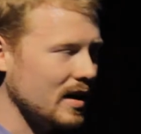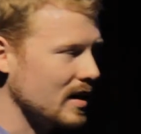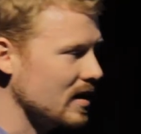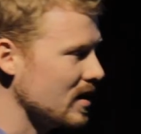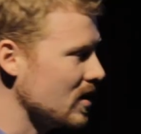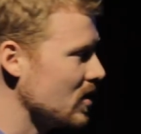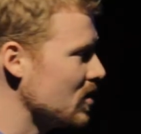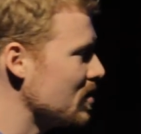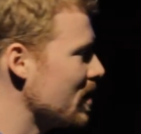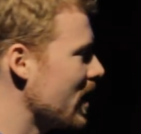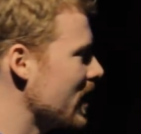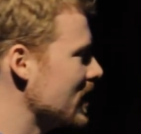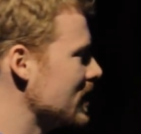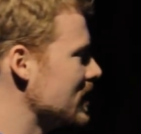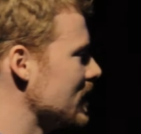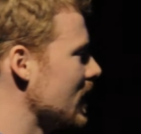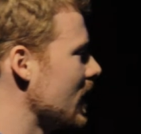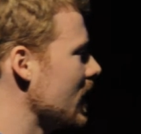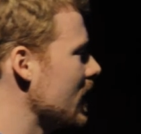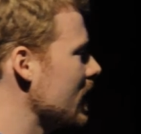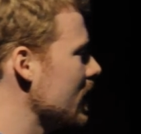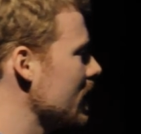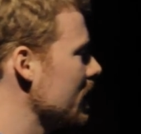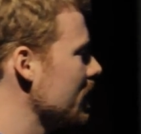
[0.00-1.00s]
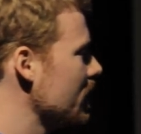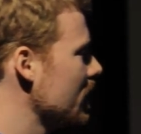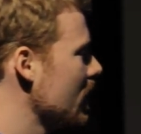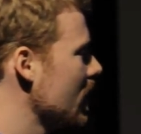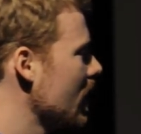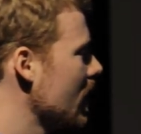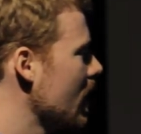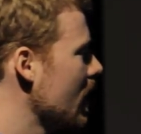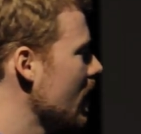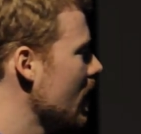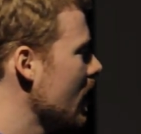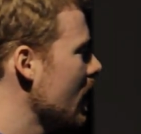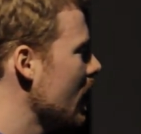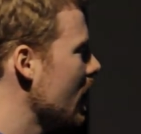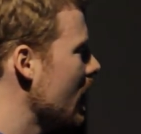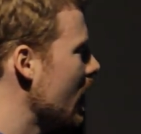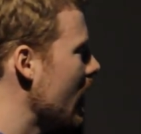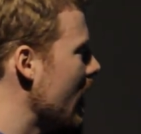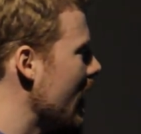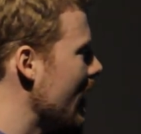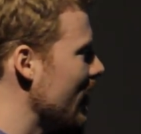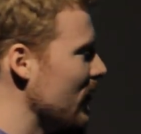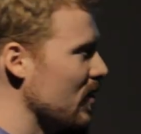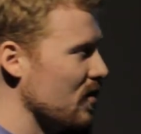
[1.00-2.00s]
plane that you might take.
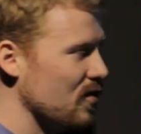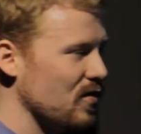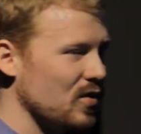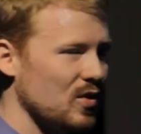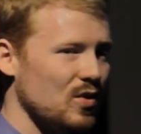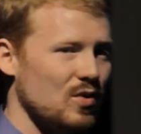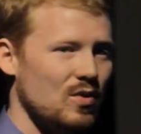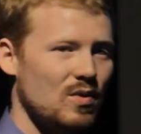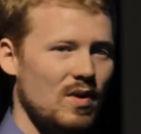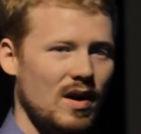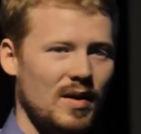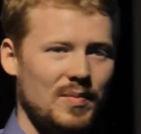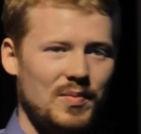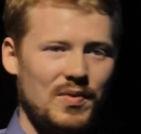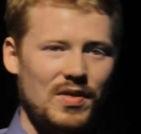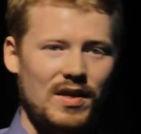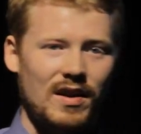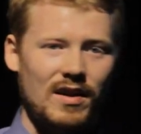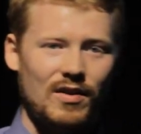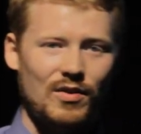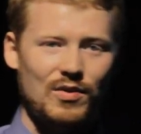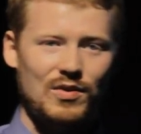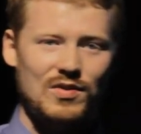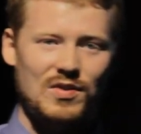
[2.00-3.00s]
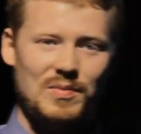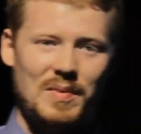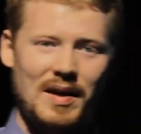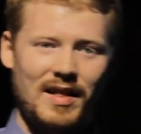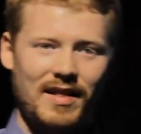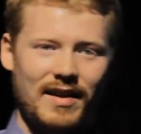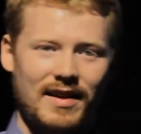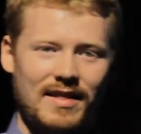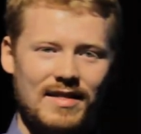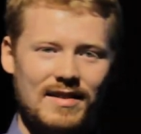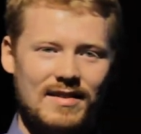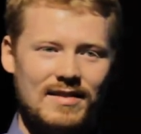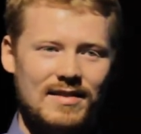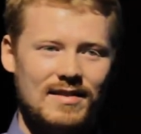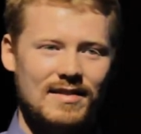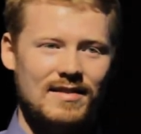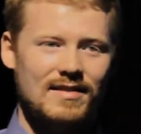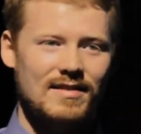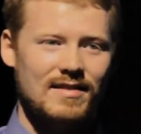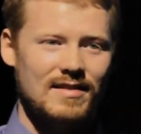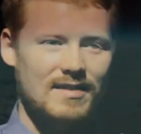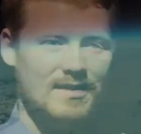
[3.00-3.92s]
And the view up there looks about like this.